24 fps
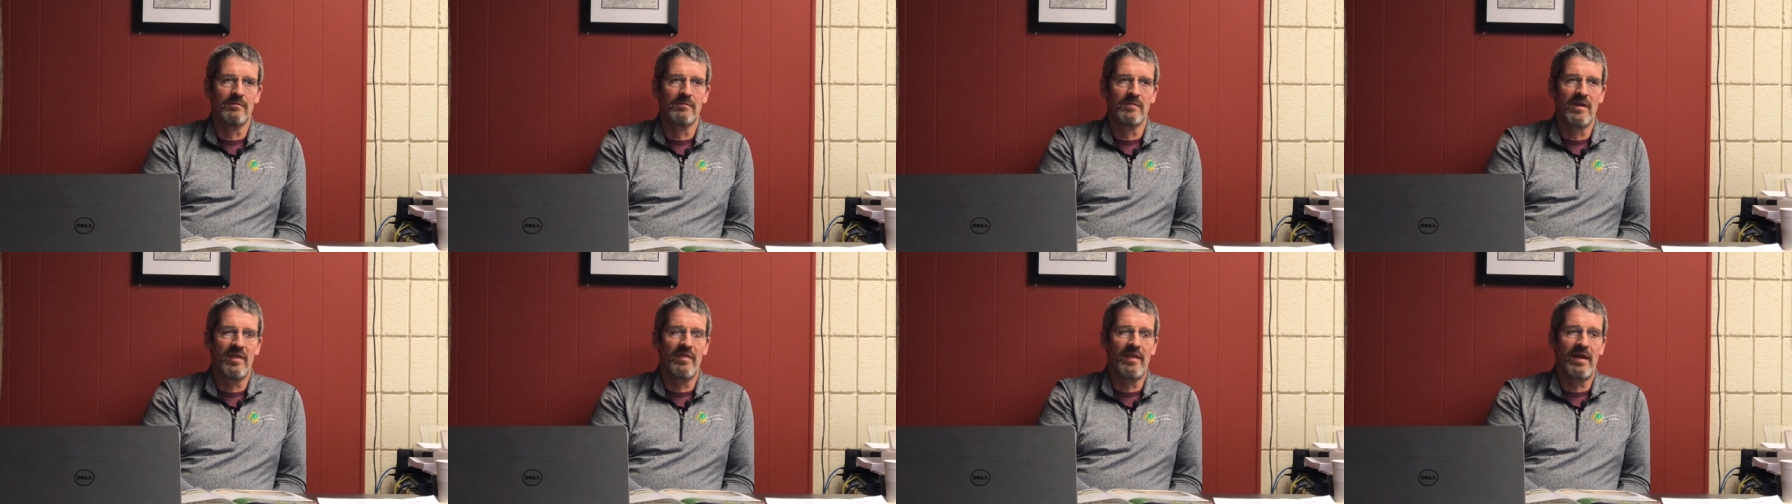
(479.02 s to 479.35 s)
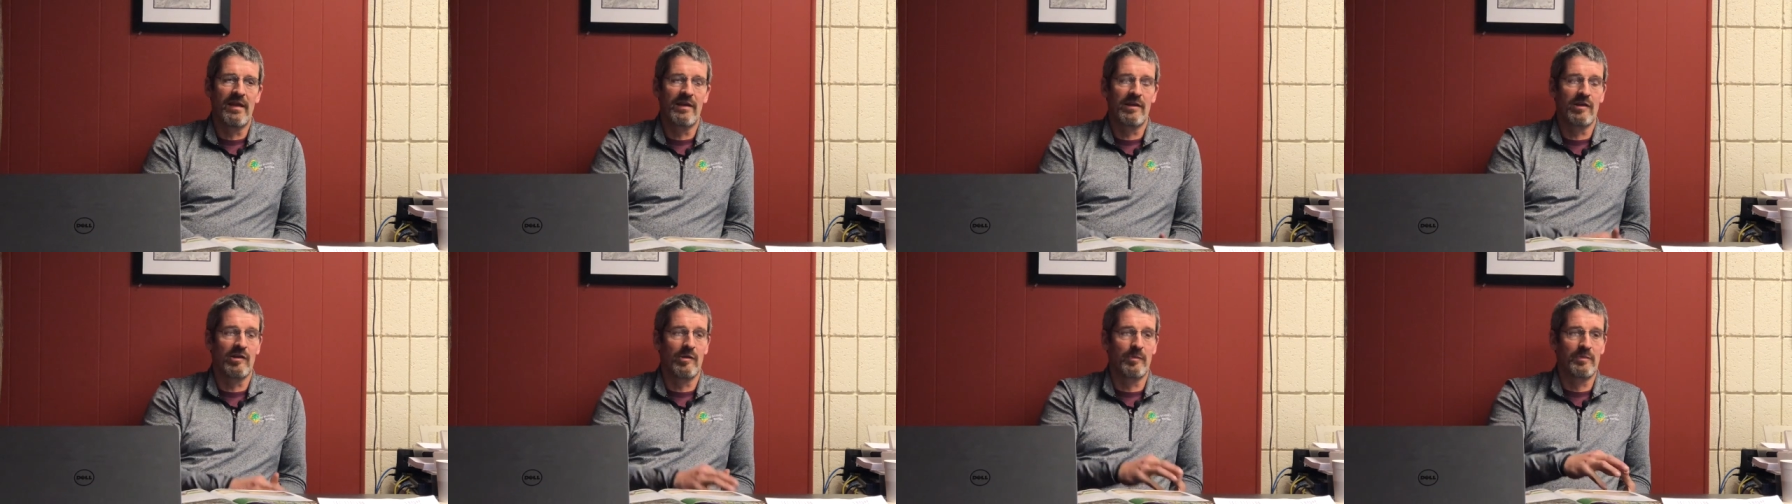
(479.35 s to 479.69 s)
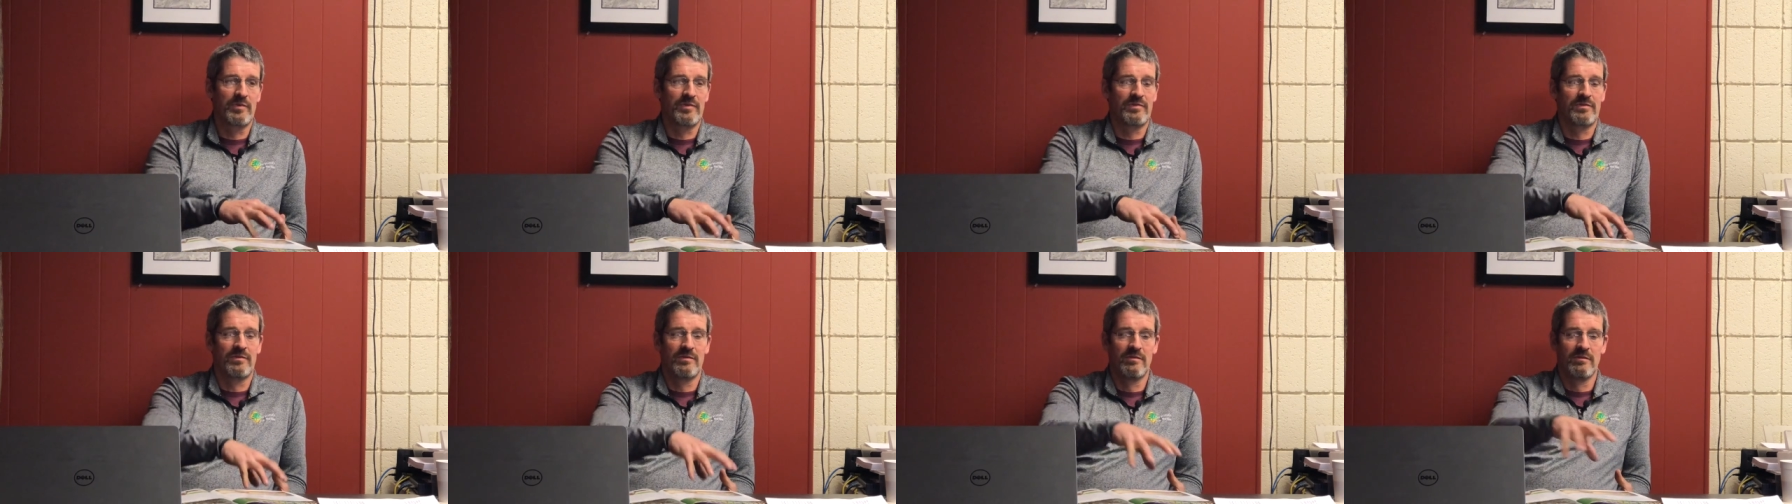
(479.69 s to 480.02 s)
And that
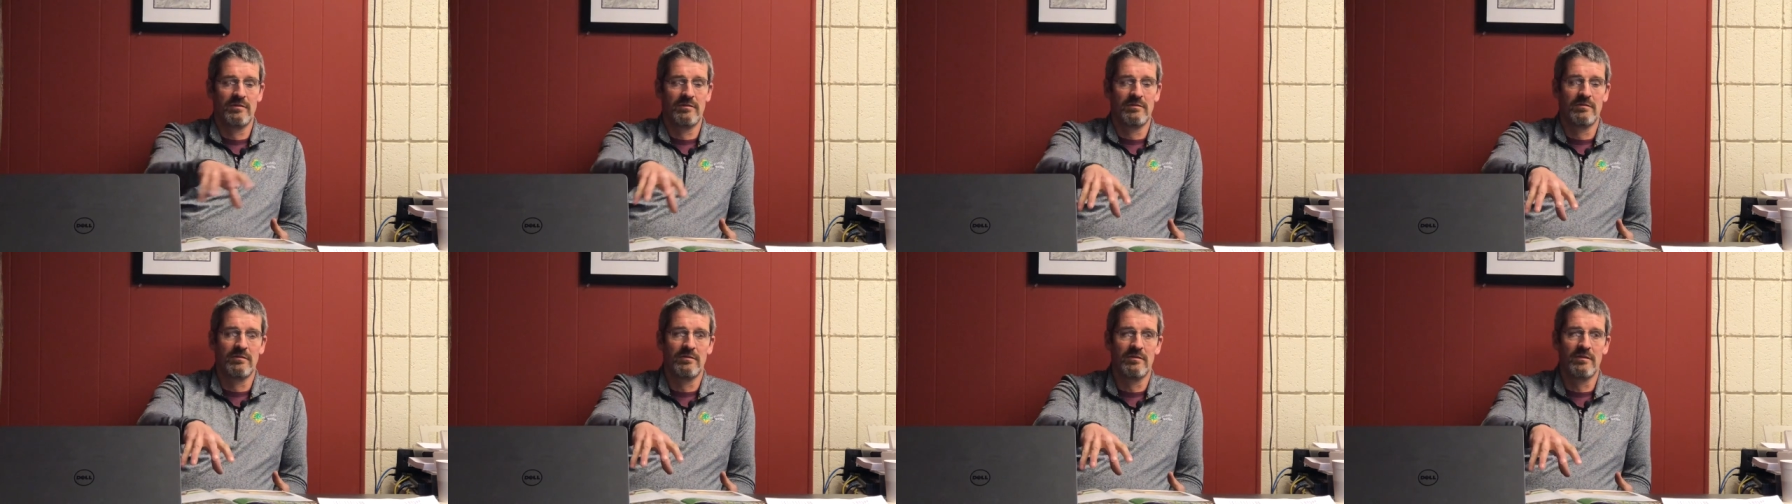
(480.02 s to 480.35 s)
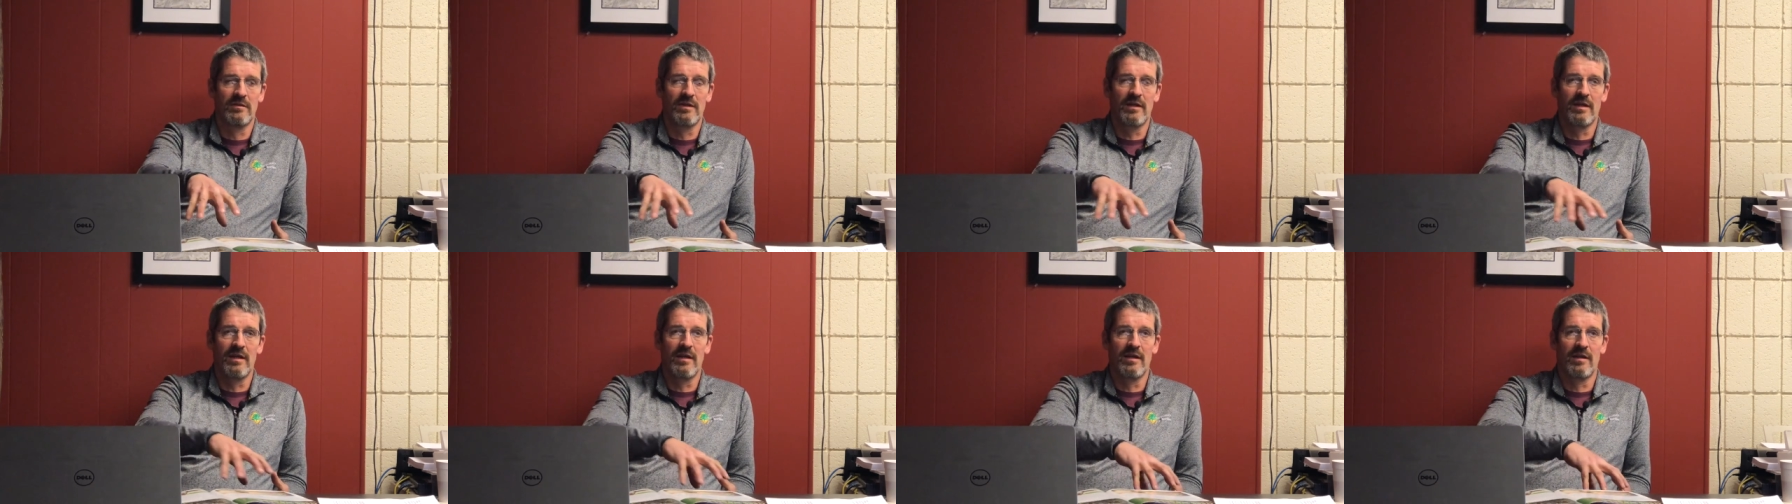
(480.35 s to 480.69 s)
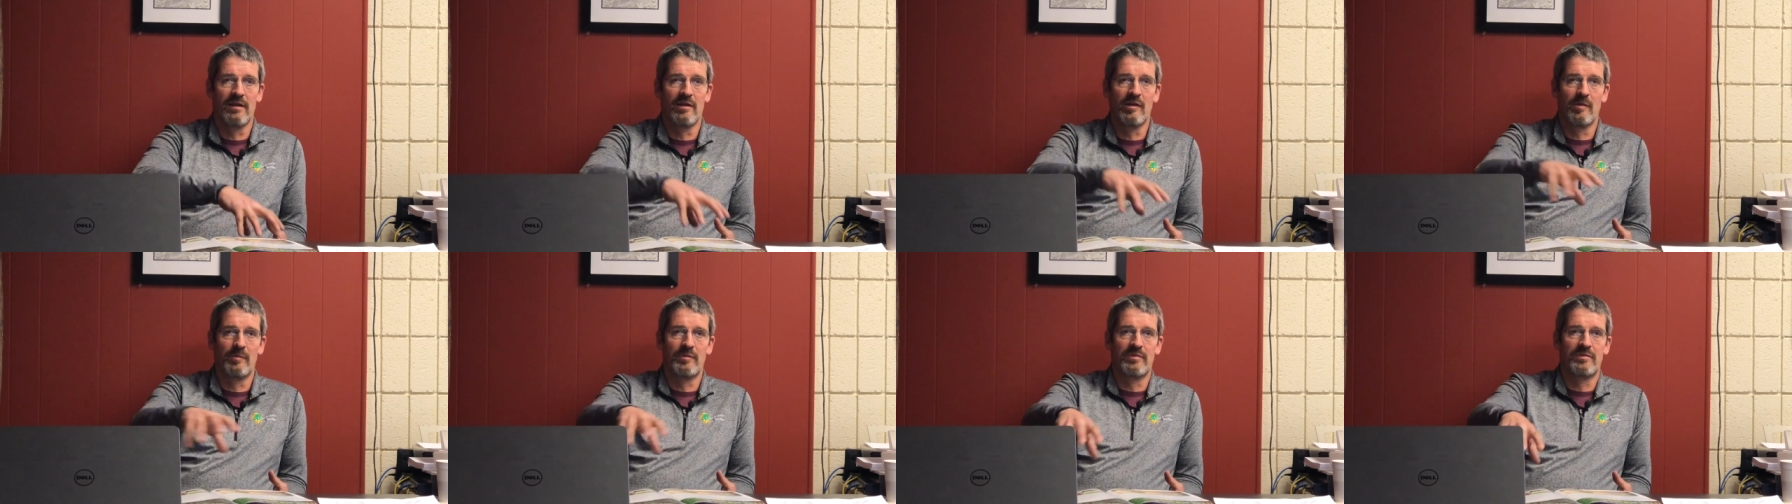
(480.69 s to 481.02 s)
helps. Again,
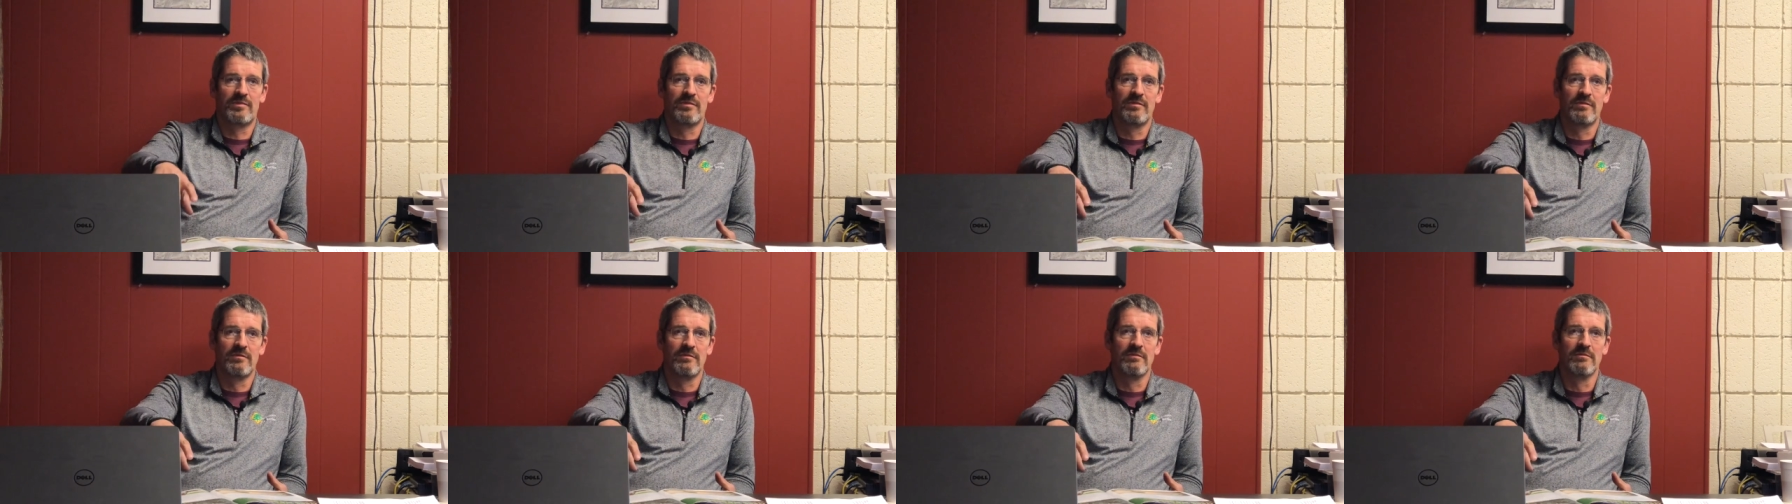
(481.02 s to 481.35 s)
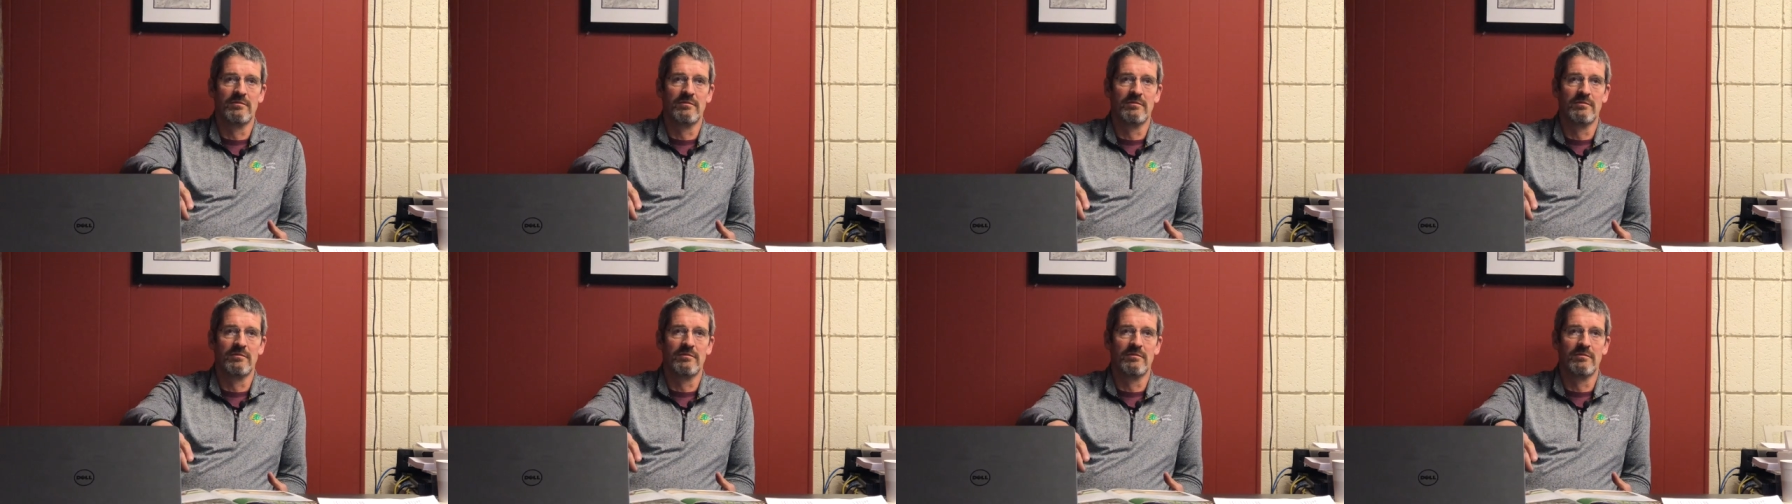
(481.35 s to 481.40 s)
it helps